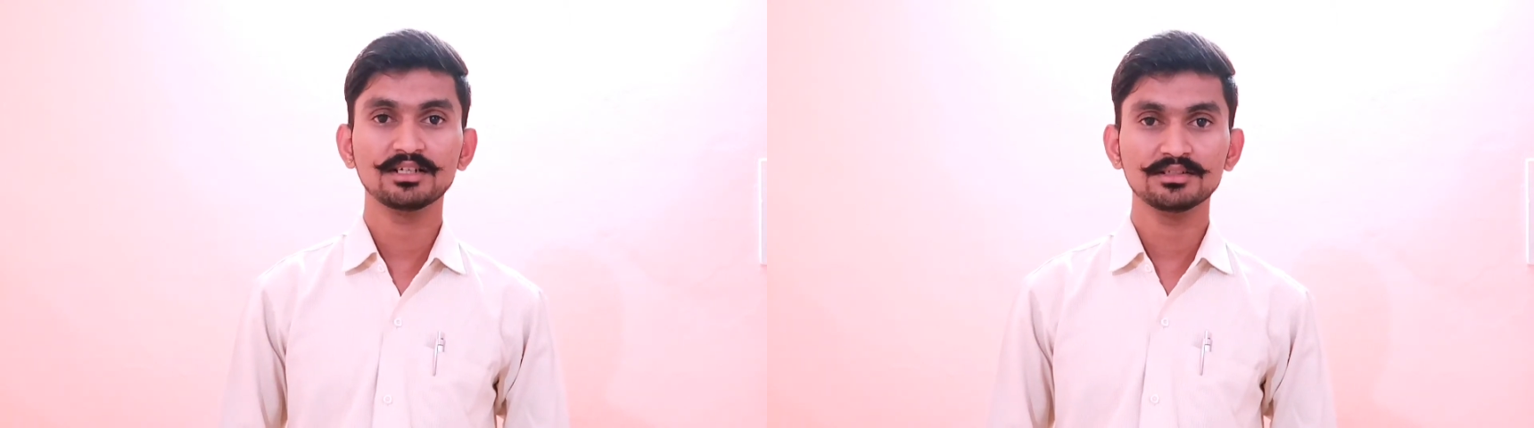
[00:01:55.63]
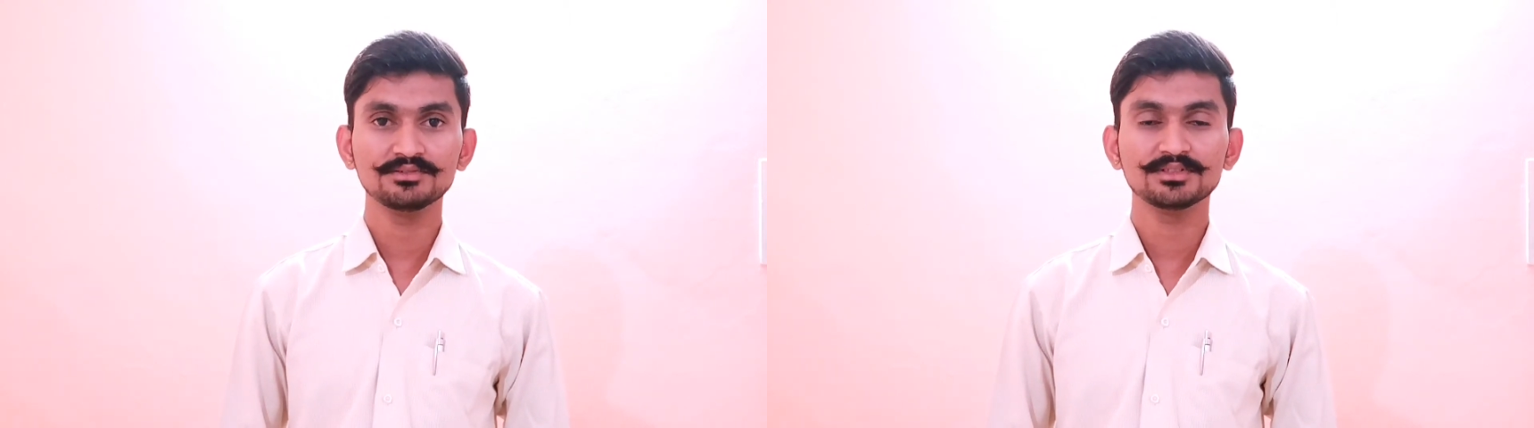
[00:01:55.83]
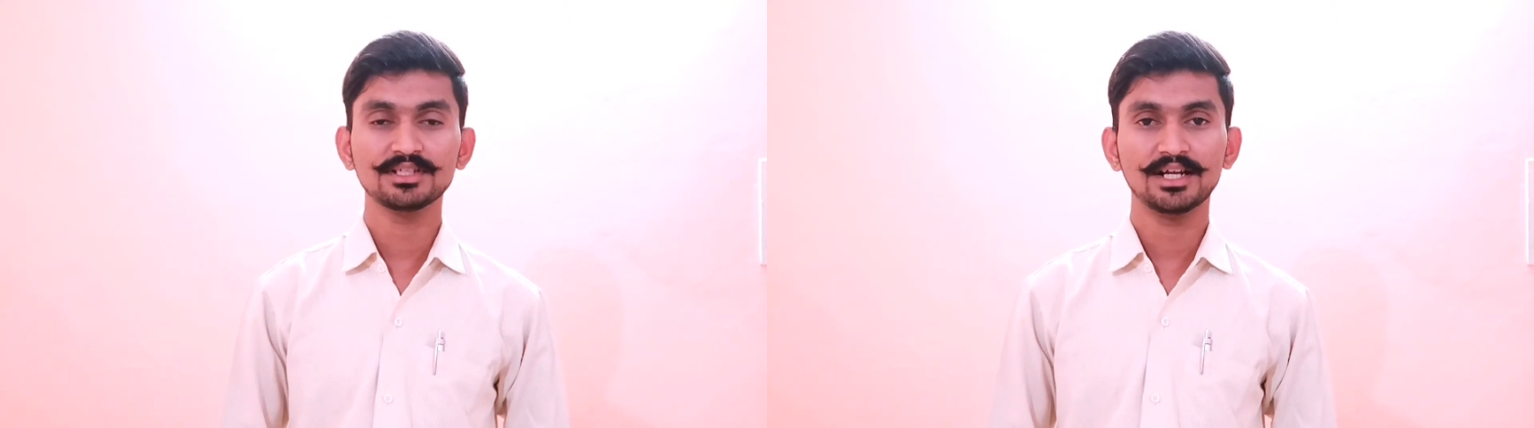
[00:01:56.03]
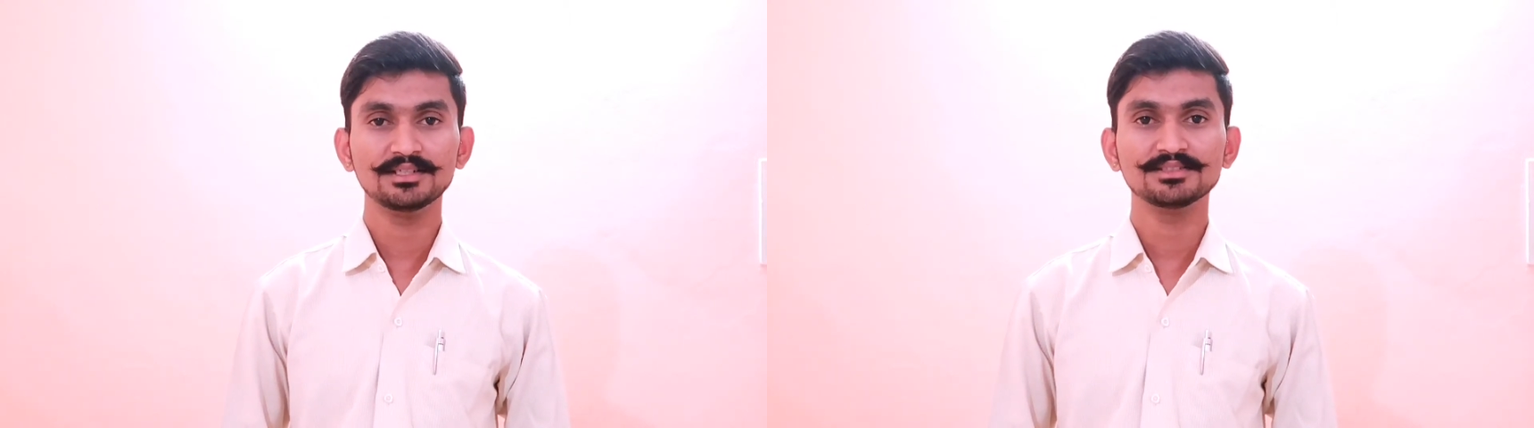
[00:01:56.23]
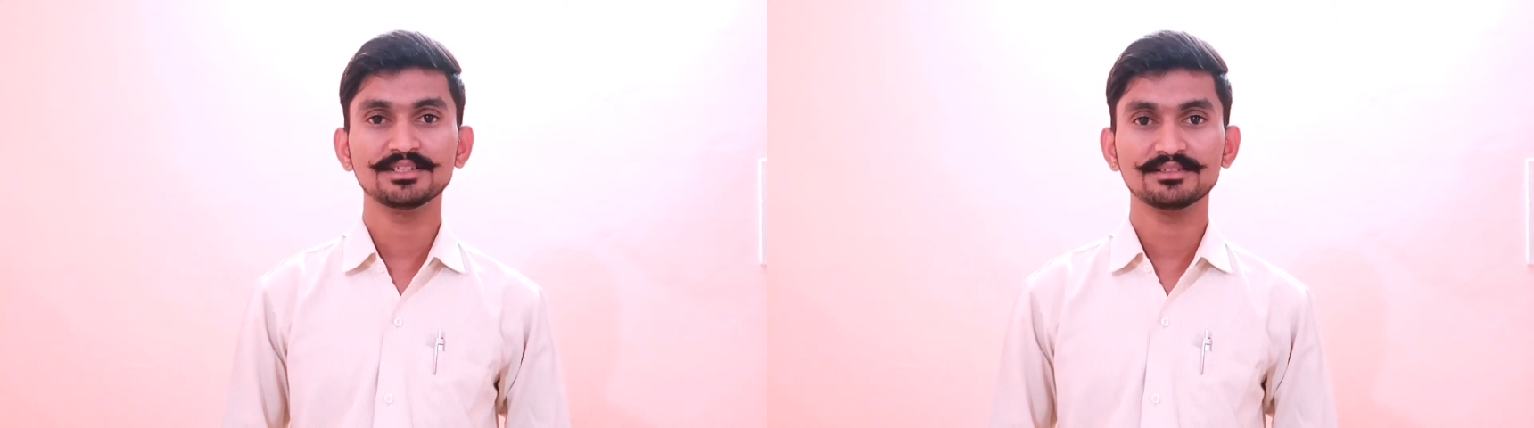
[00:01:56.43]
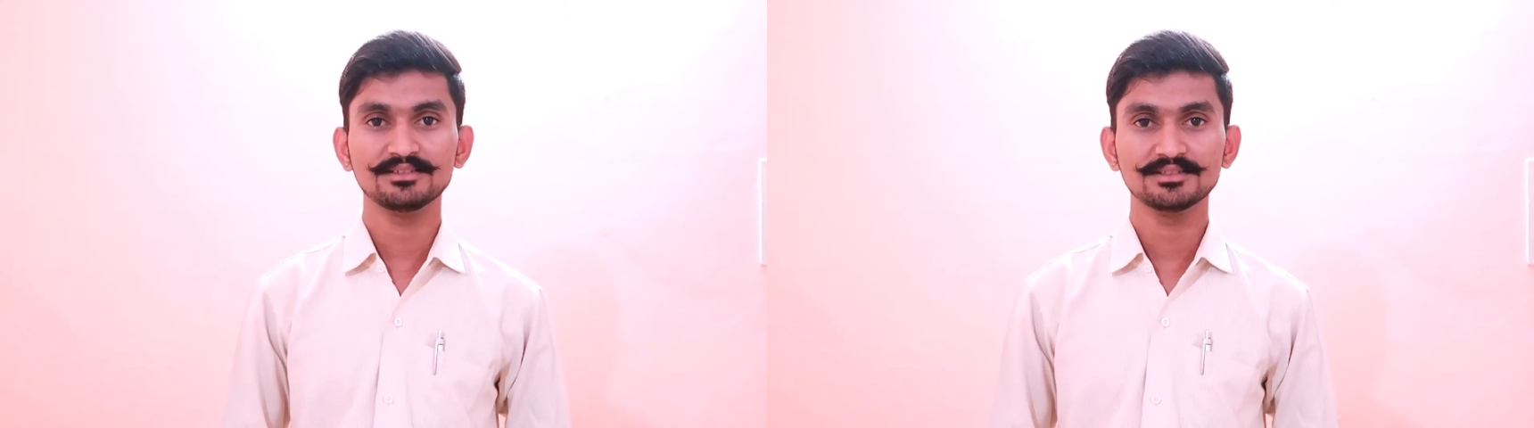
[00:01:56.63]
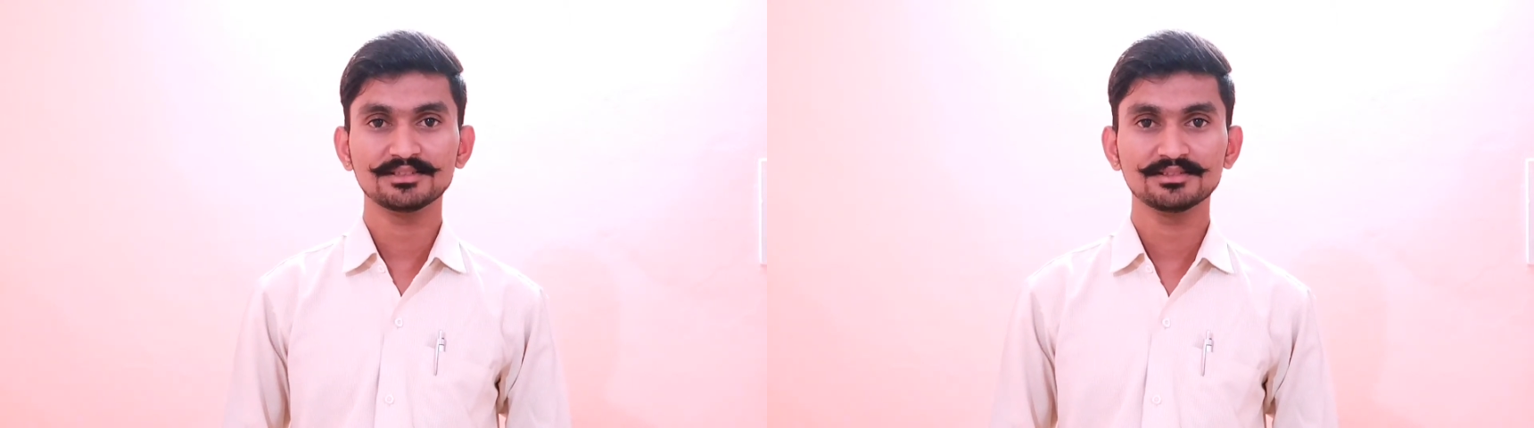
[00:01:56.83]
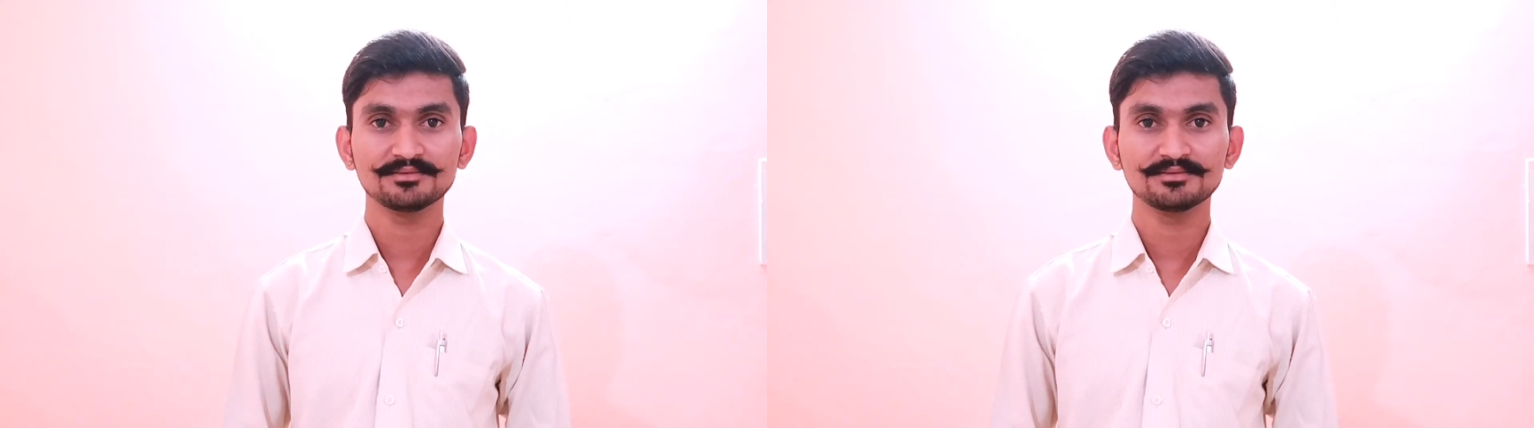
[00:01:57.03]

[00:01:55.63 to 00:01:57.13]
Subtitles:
curves and circles.